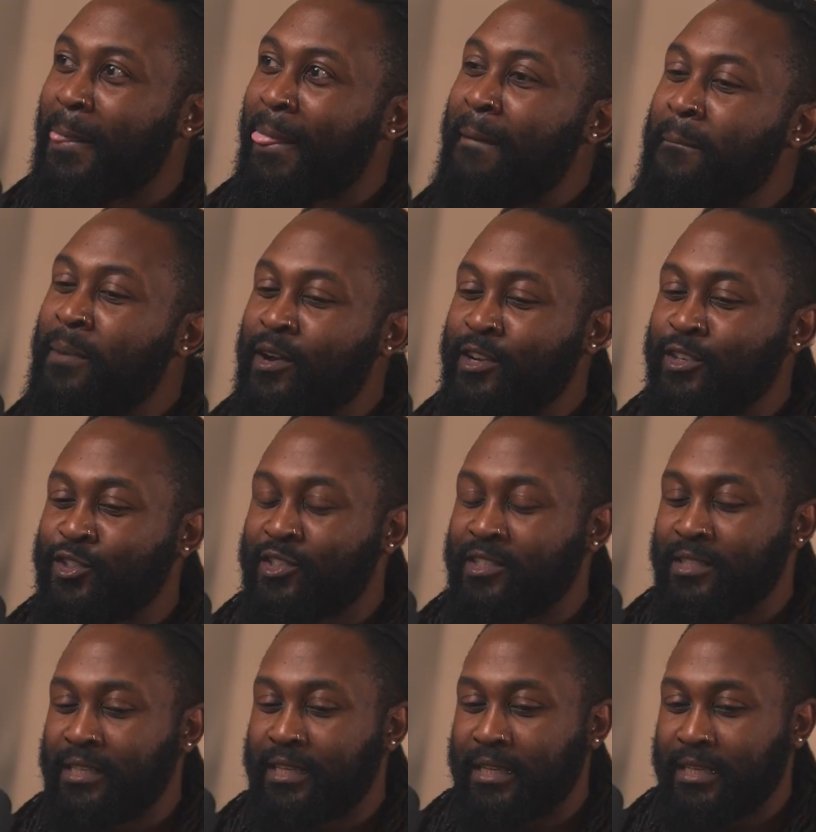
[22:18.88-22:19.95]

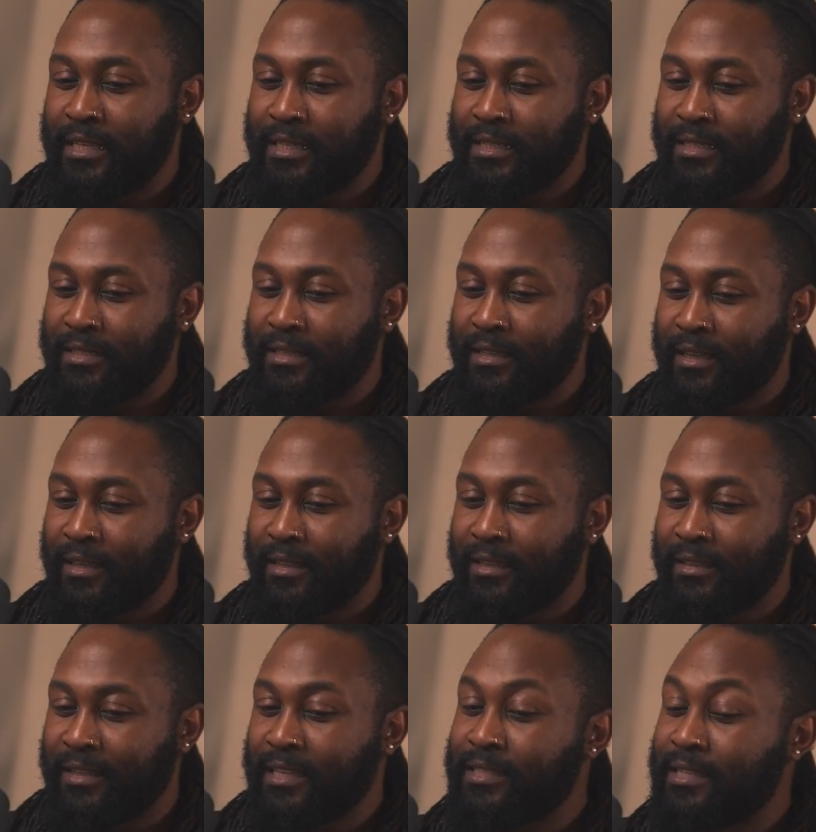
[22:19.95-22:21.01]
Compersion is,
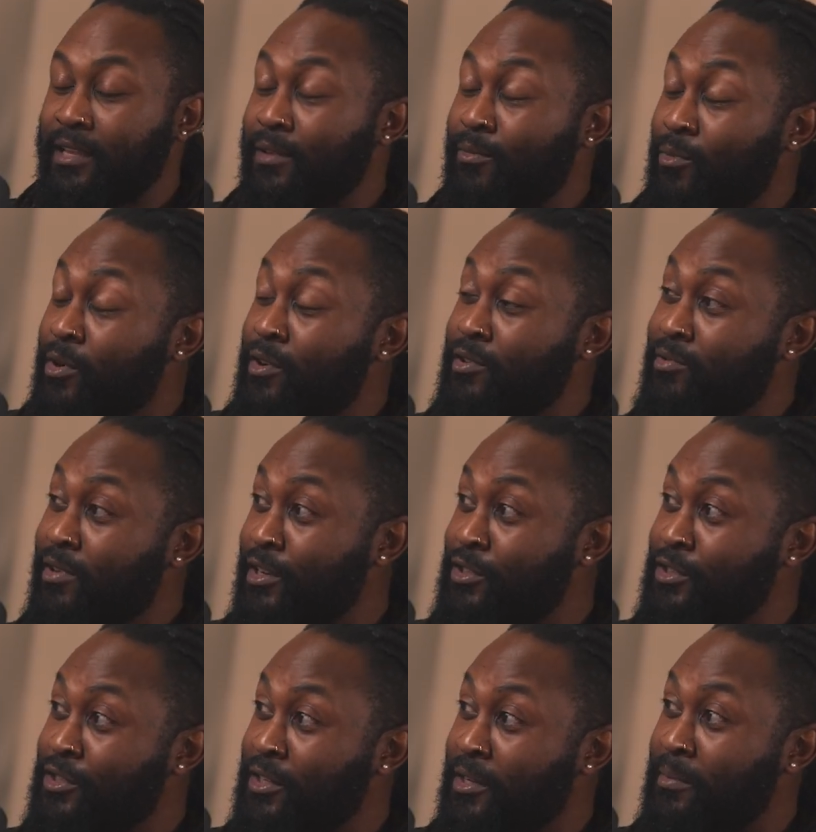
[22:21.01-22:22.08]
let's say we're in a
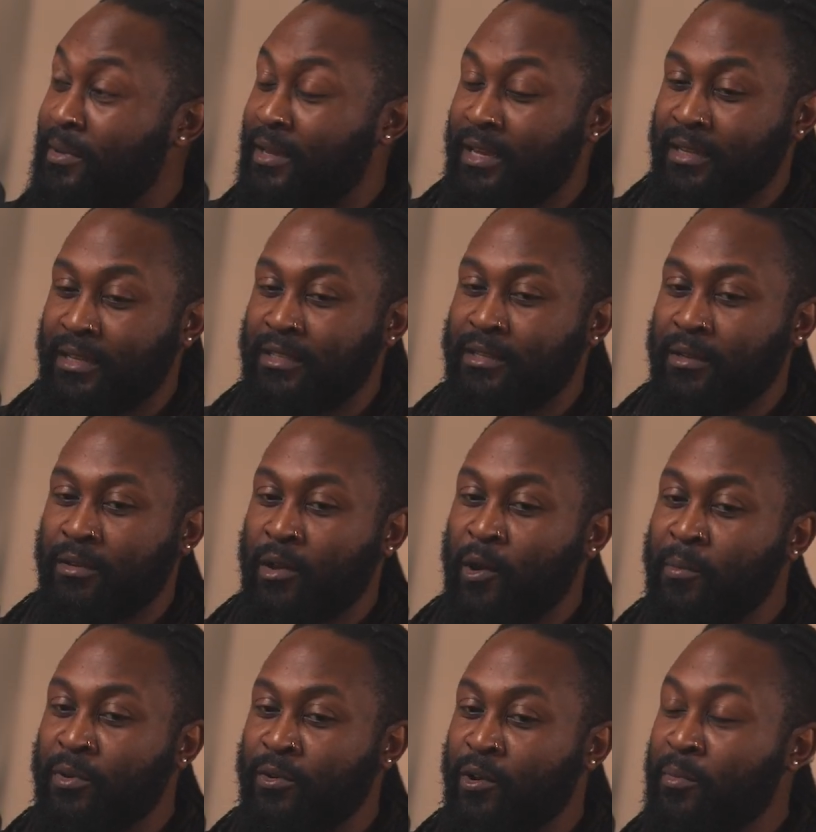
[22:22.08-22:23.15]
relationship and it's an
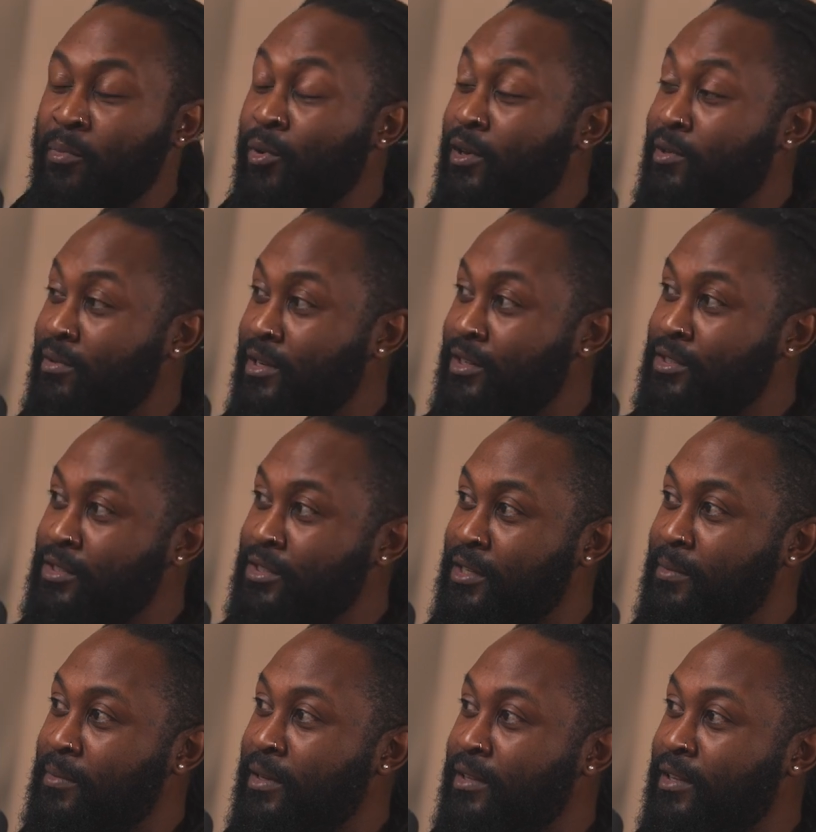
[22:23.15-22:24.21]
open or a poly
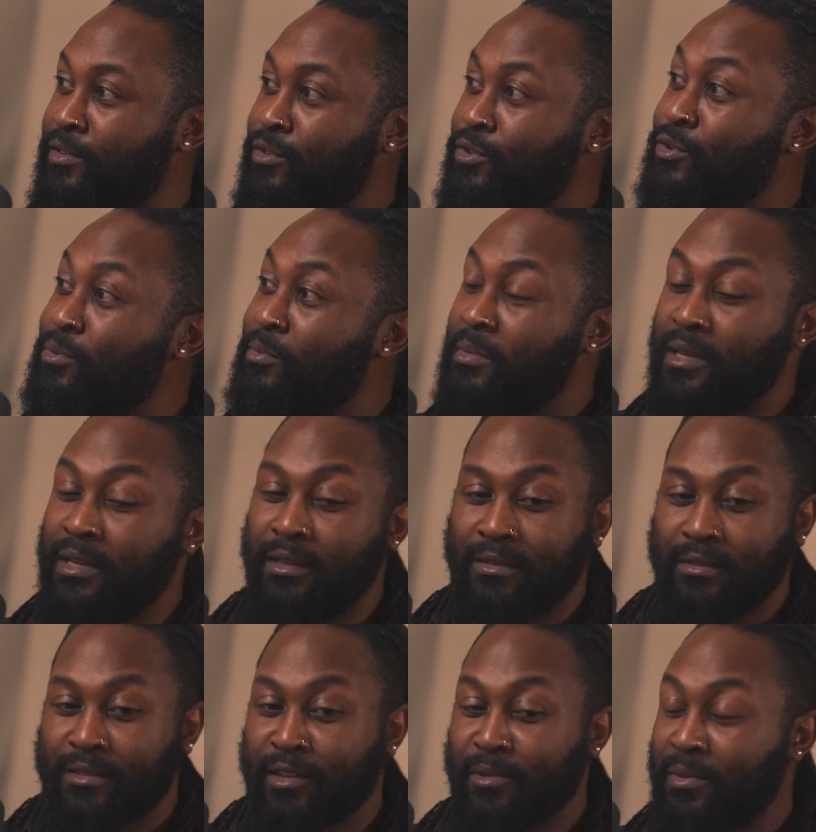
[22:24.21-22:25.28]
relationship, and then you meet
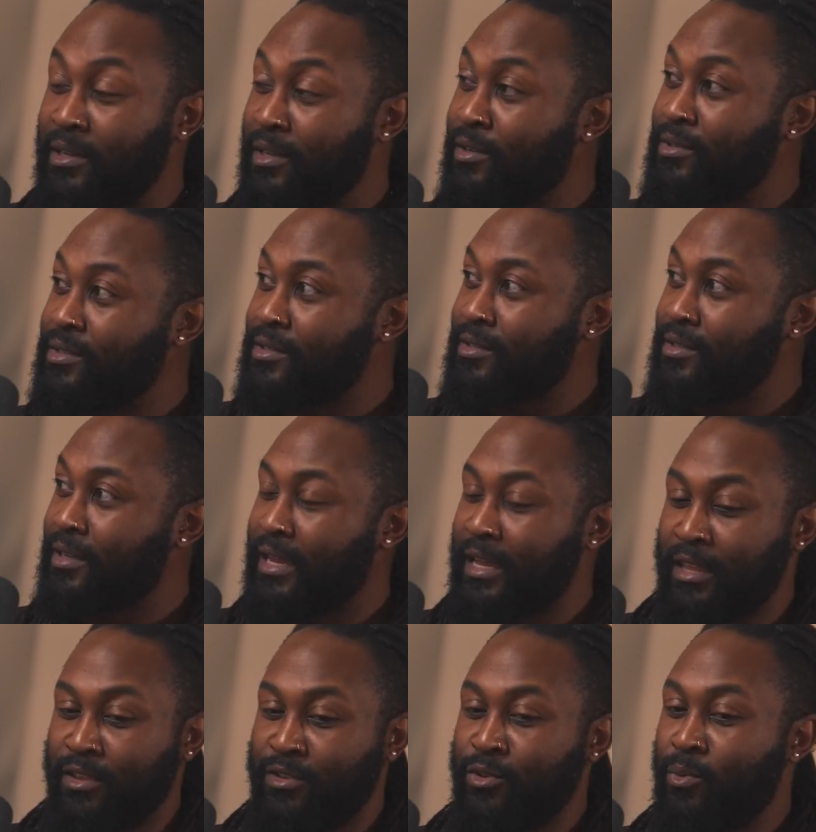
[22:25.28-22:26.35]
someone else and
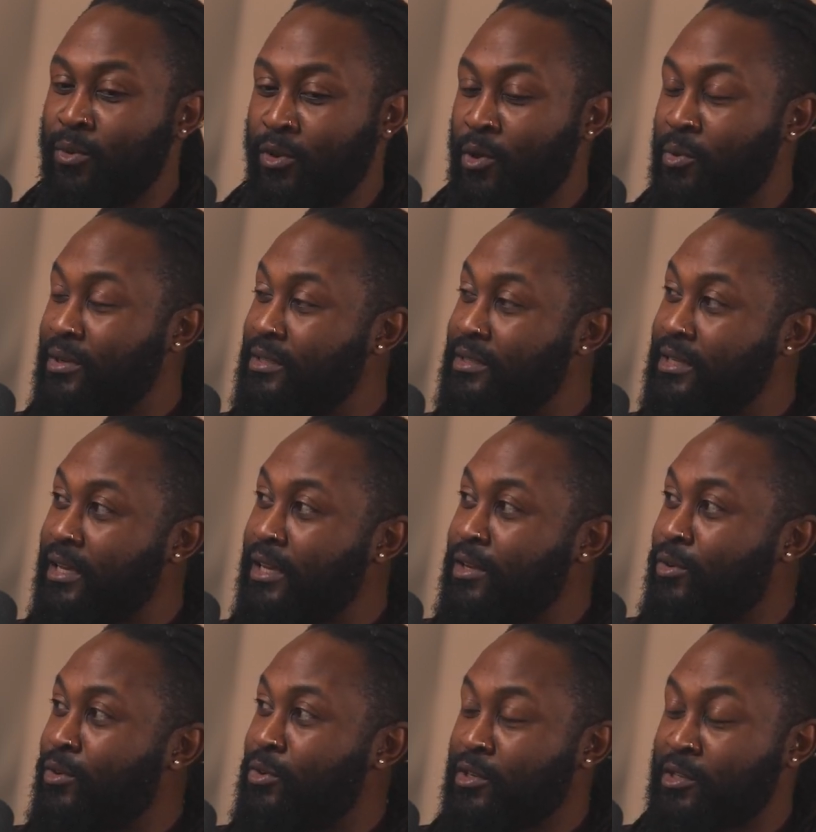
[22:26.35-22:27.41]
then you will go on a
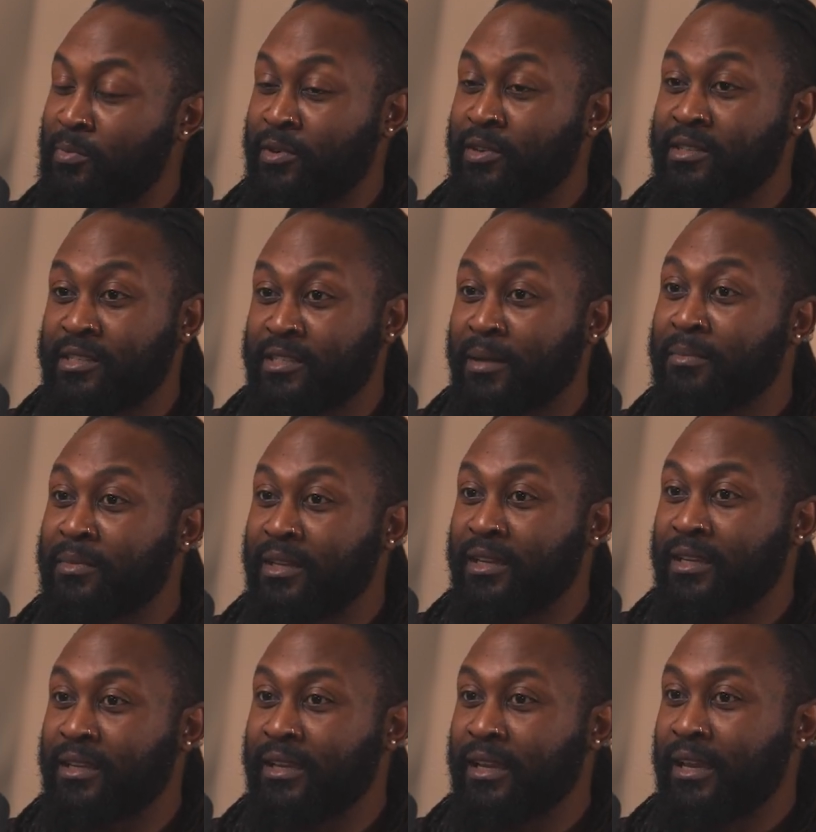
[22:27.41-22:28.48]
date or you experience
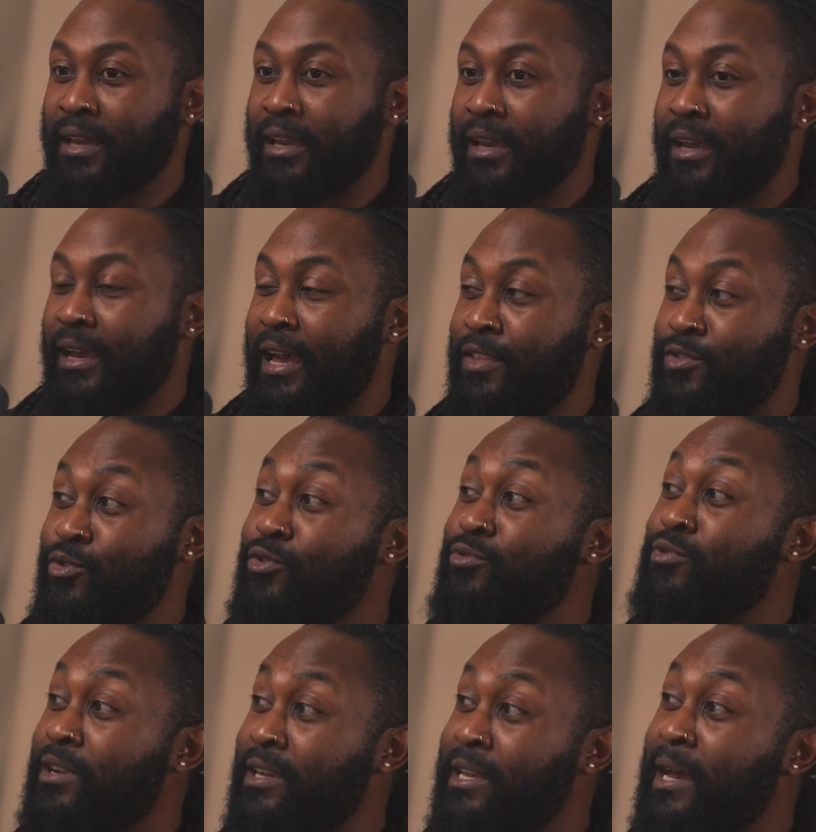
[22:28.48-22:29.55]
something and you're
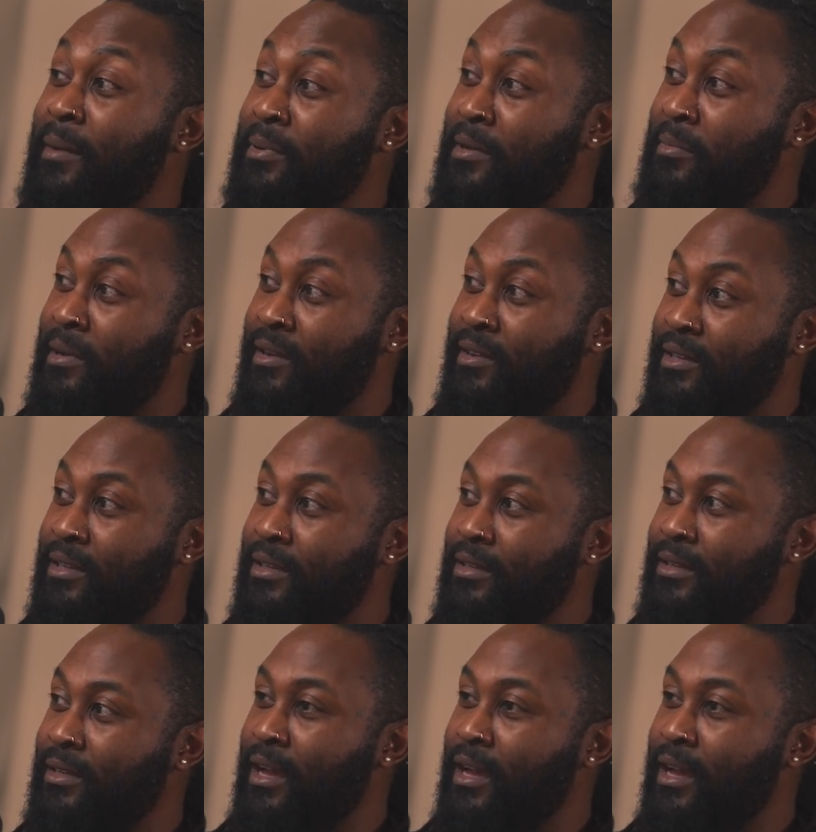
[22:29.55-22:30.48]
really happy about it.